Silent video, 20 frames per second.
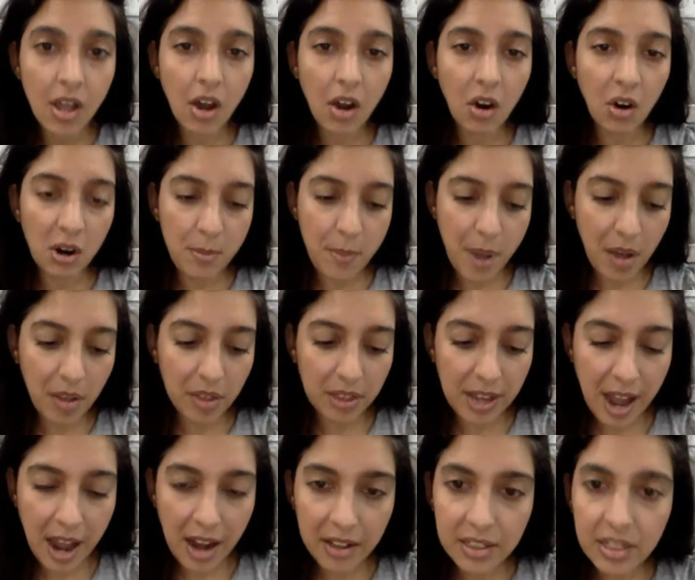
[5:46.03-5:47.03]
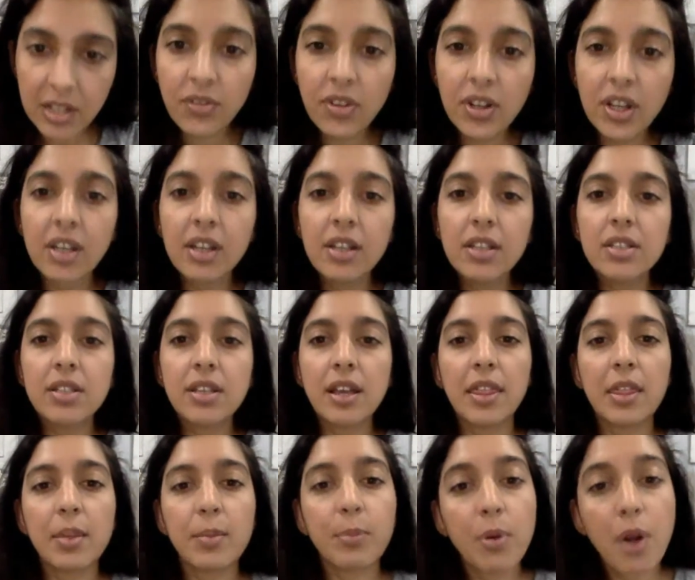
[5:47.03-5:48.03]
are about the activities
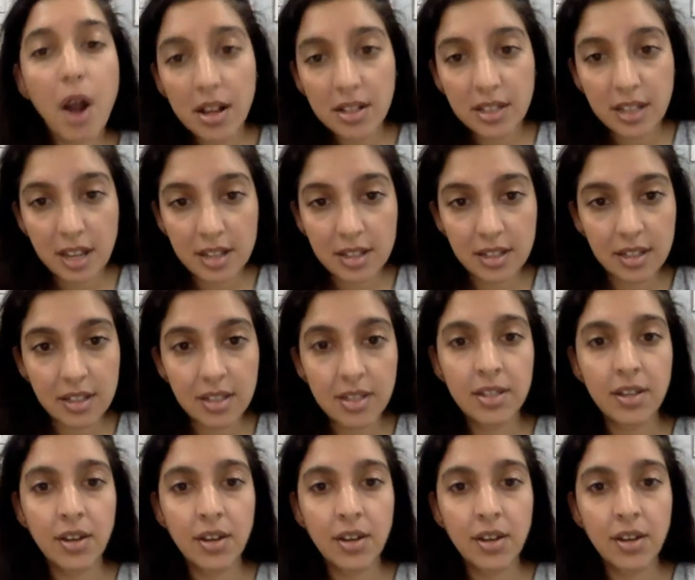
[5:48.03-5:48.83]
and the processes.